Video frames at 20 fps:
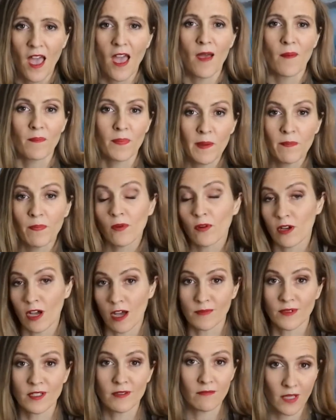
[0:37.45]
People come
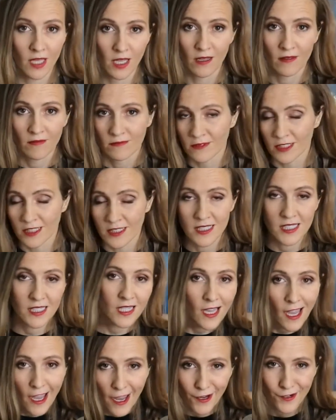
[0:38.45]
to me, Lindsey
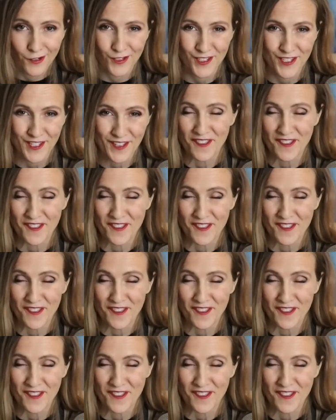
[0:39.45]
Anderson,